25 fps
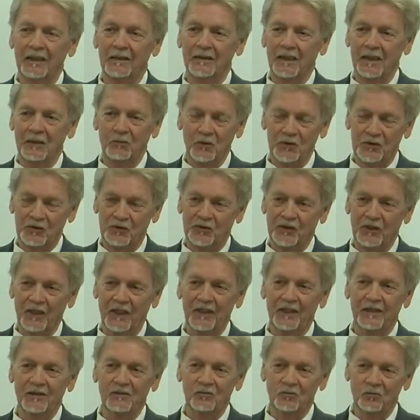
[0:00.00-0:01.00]
And they would
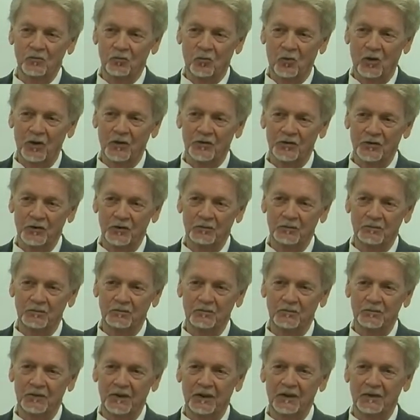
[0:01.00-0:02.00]
stay and worship,
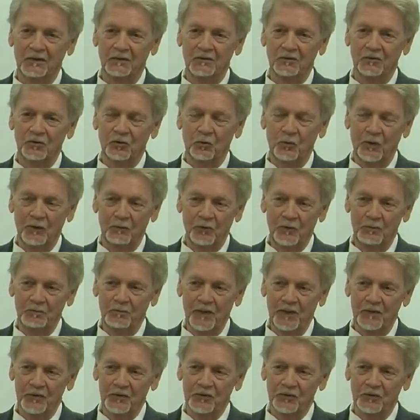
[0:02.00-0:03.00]
and we
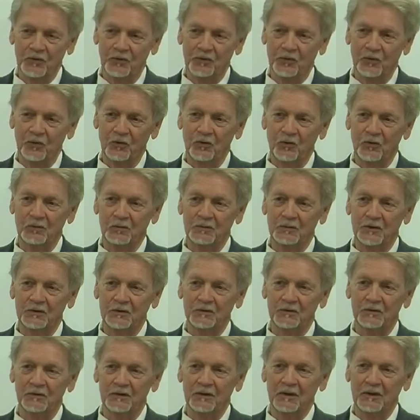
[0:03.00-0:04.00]
would minister to them, and